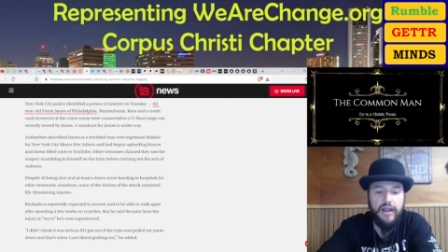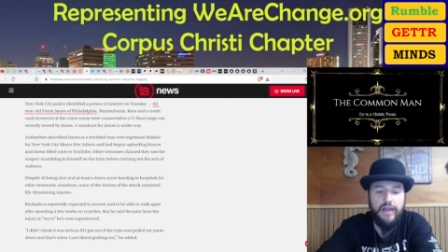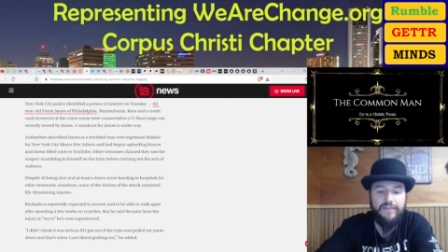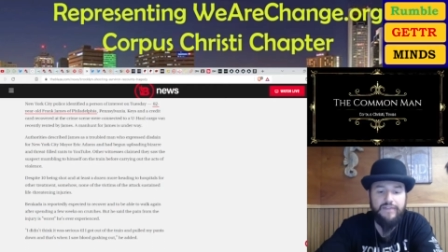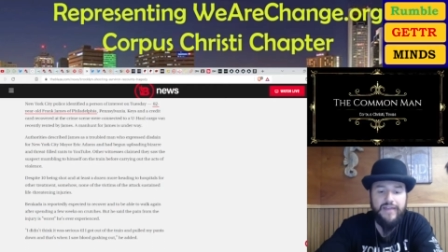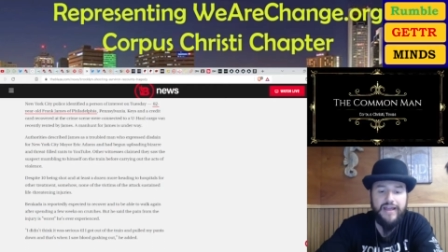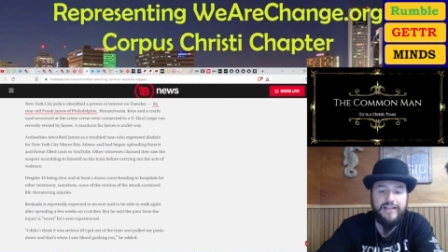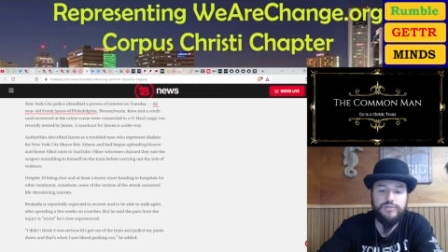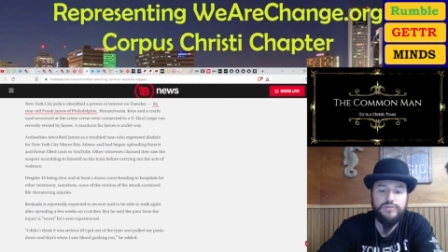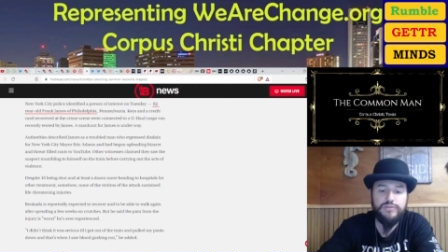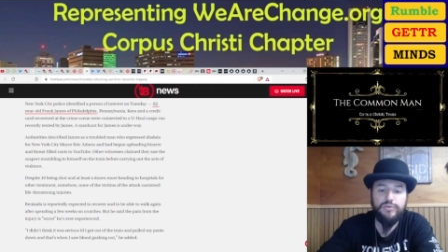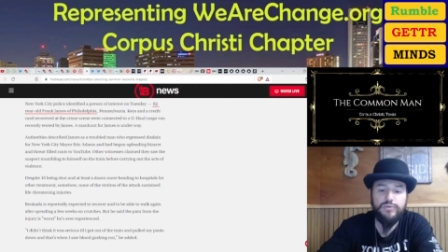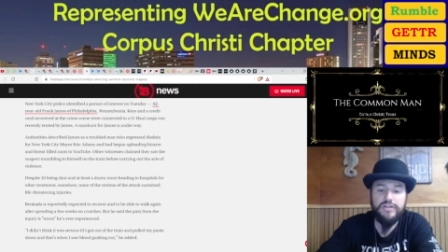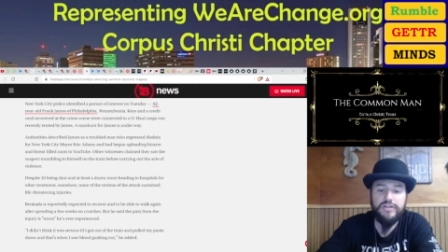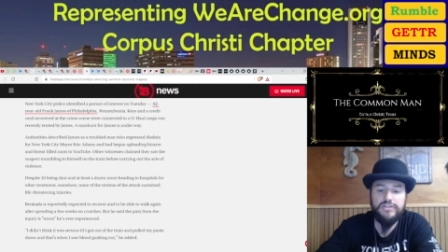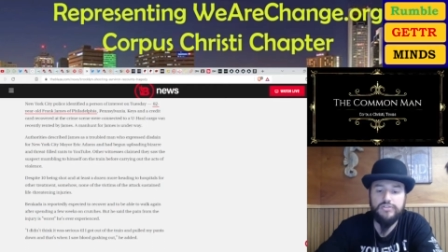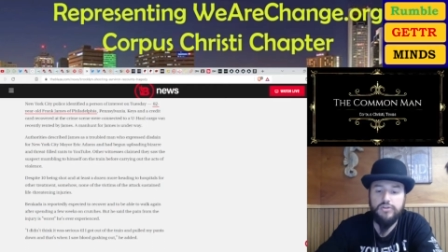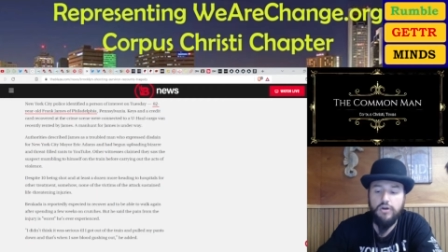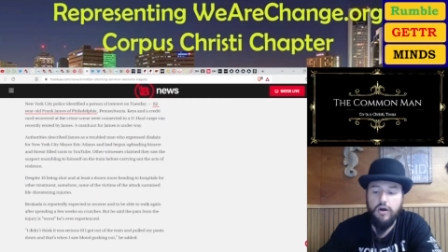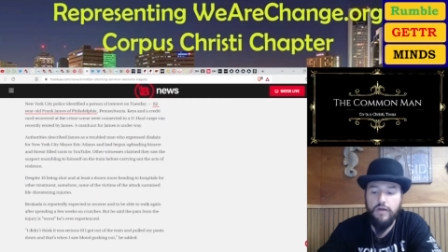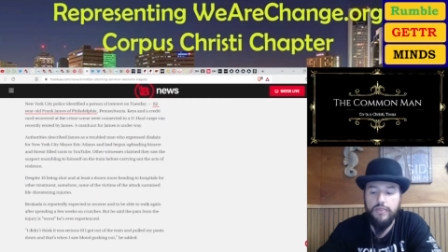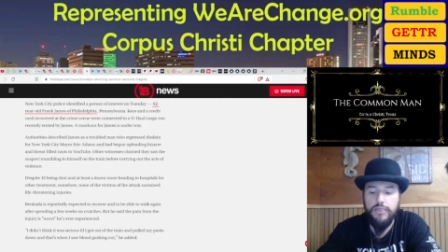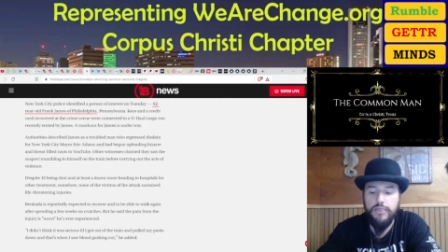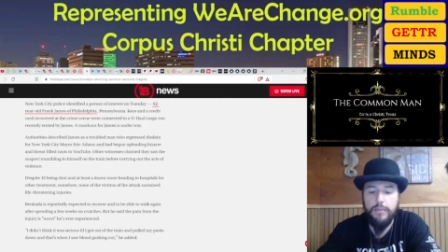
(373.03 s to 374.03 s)
and that's when I
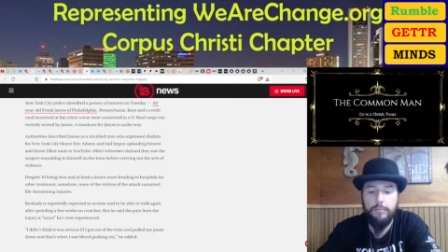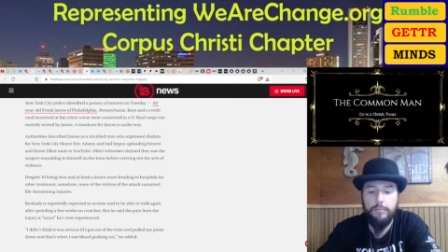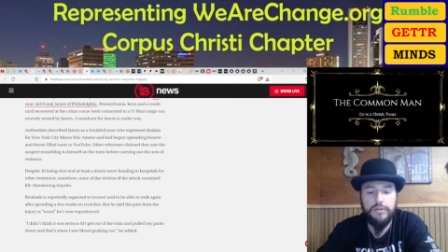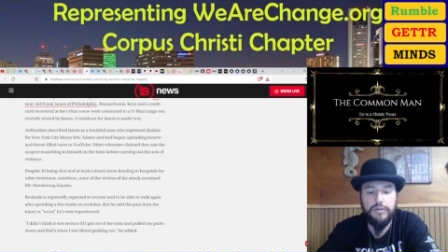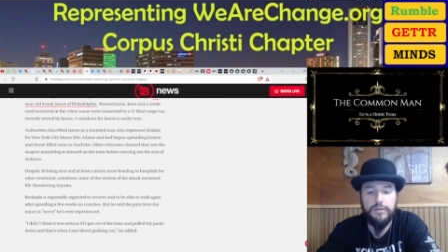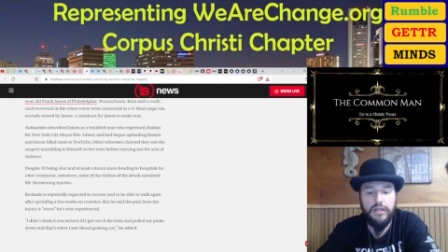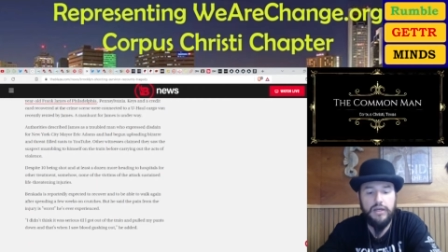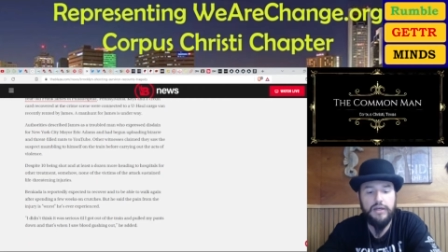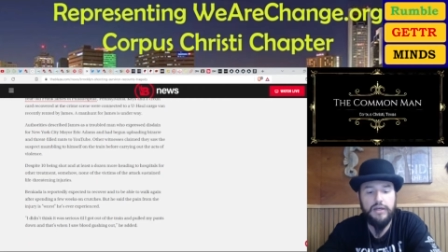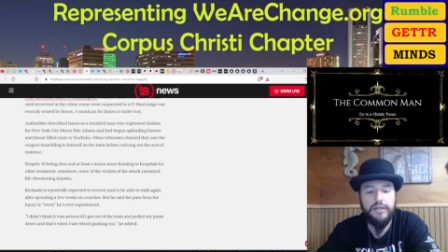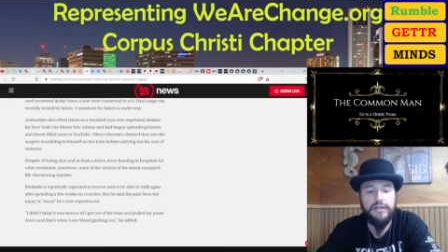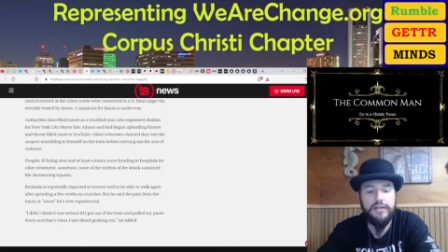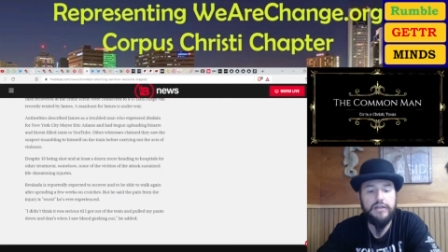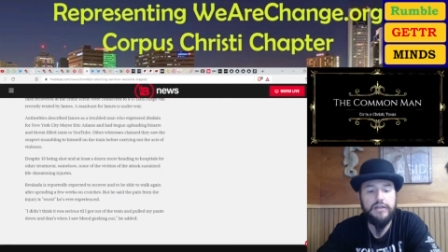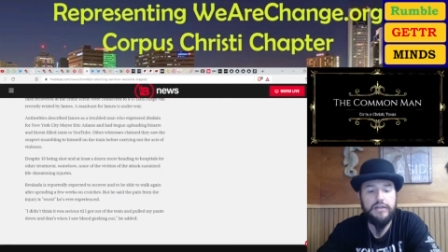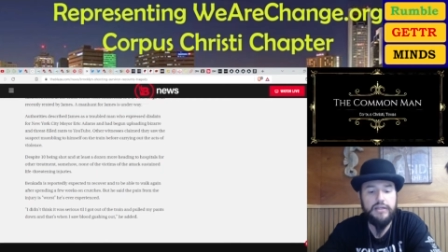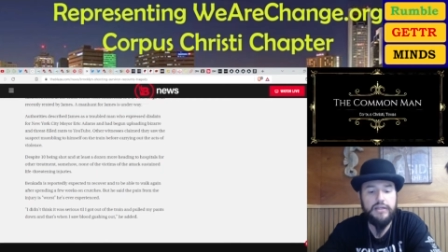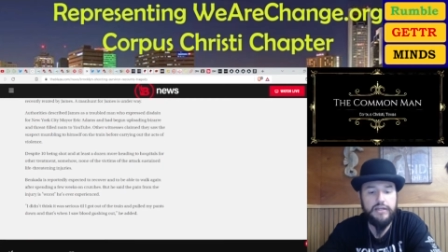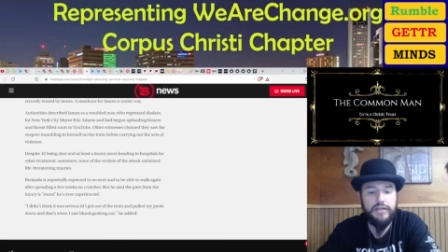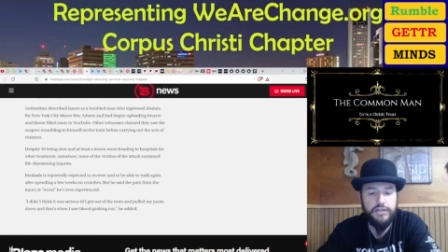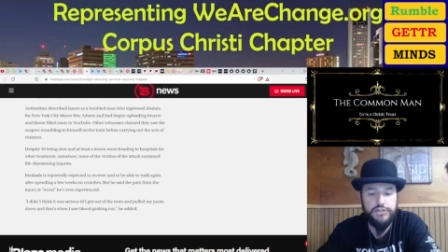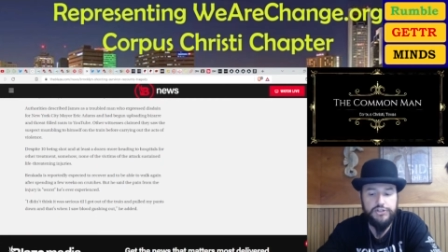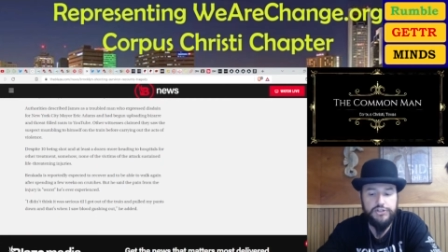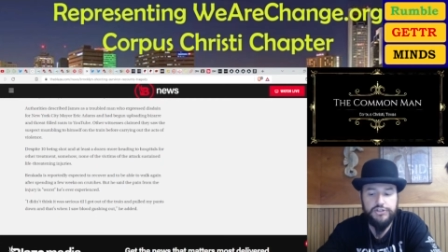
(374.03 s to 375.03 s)
saw the blood
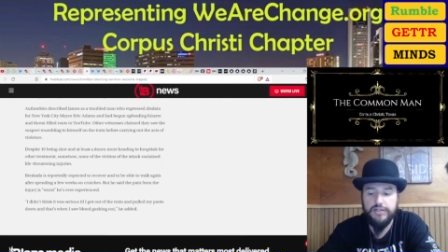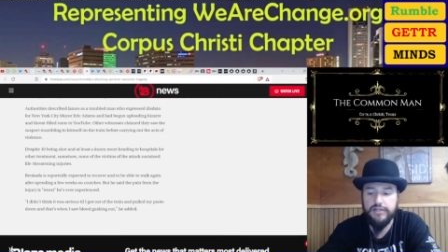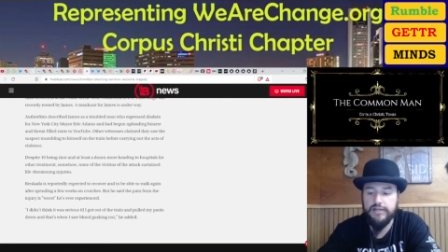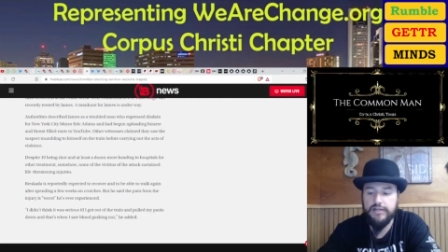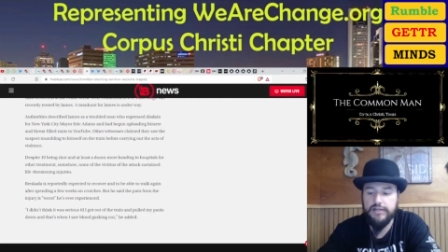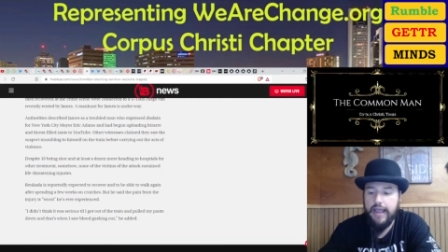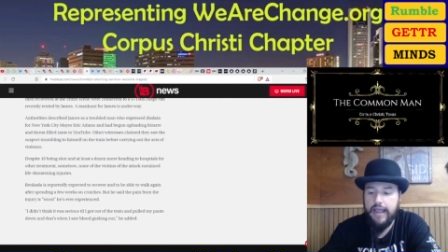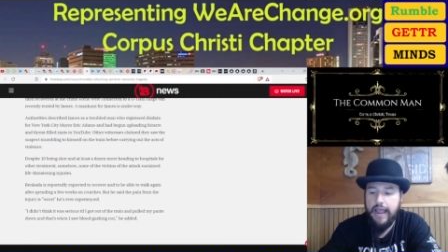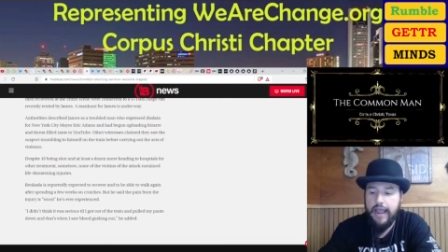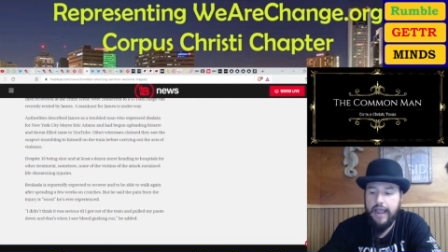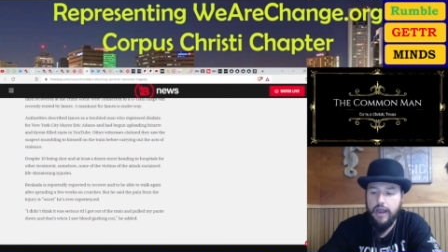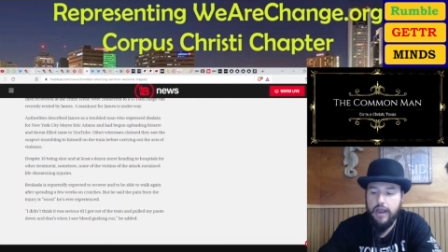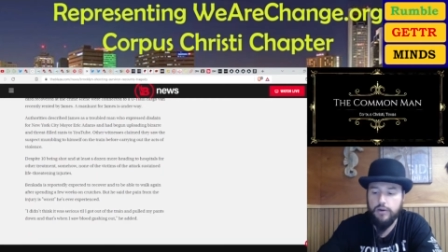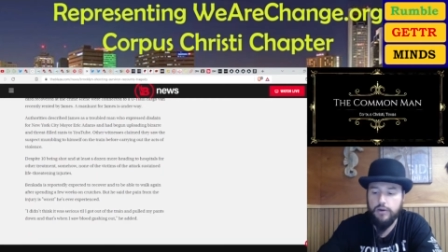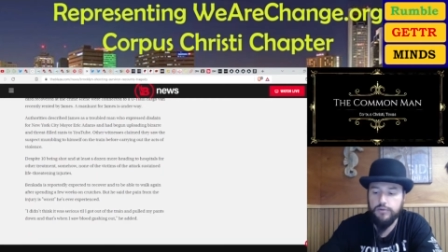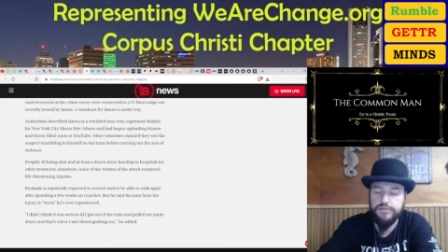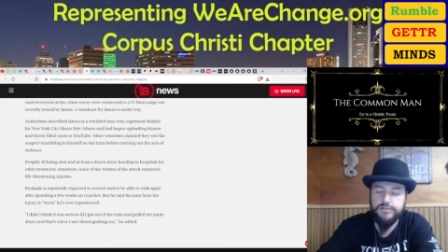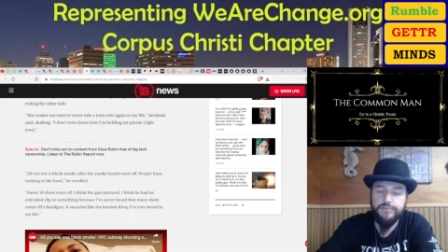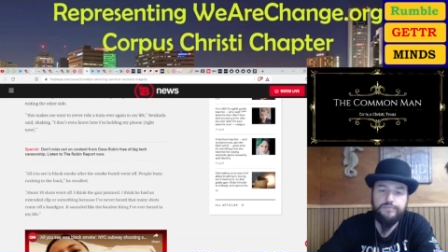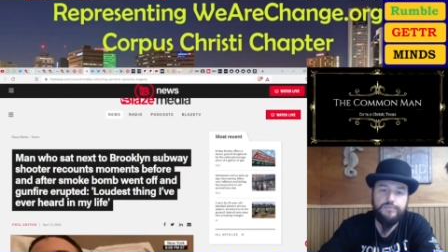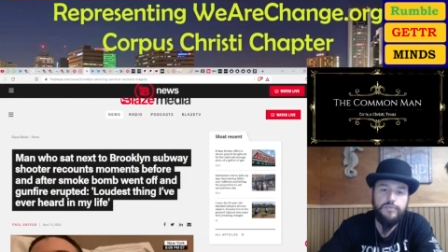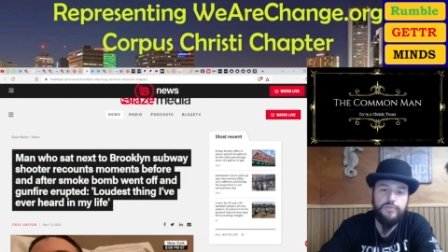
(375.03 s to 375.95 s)
gushing out.